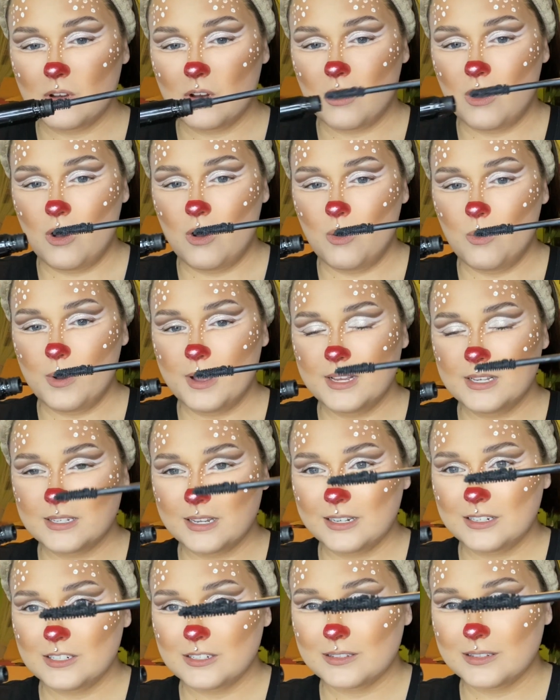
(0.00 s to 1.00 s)
always,
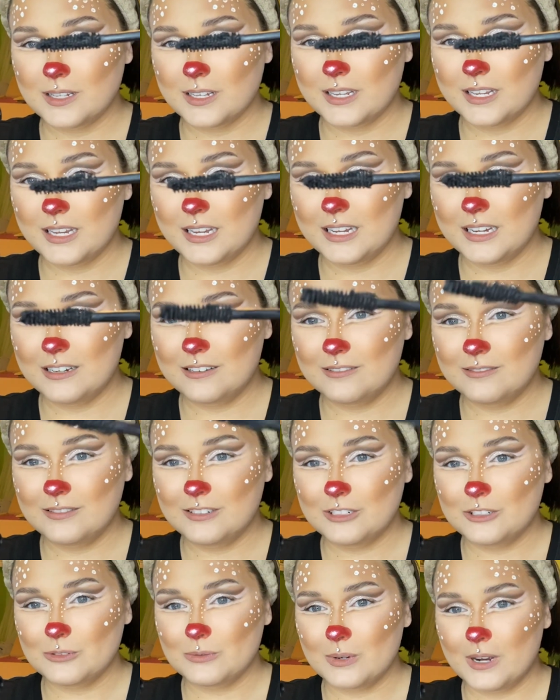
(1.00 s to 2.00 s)
like, just look at how
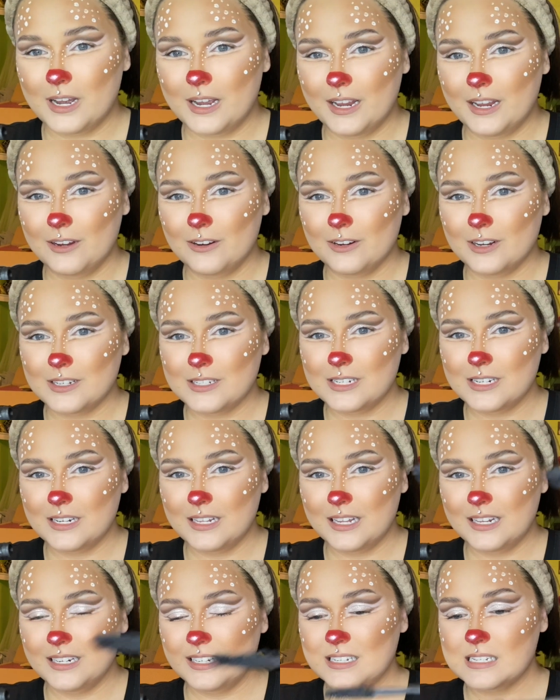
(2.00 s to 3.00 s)
dry and crusty
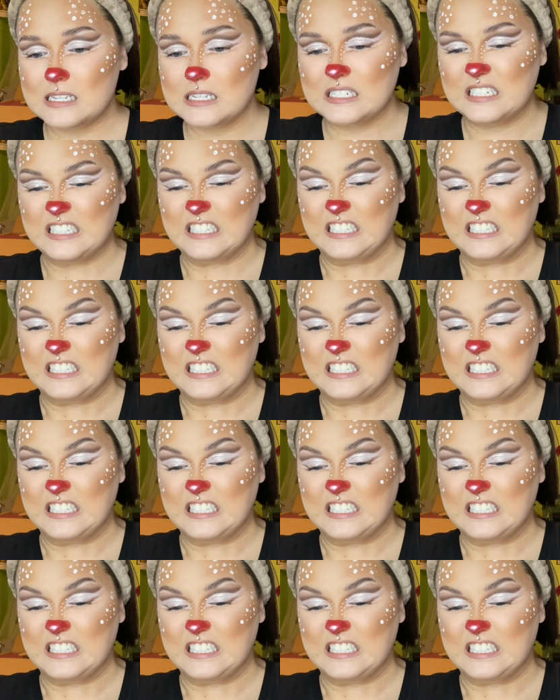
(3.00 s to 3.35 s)
that is.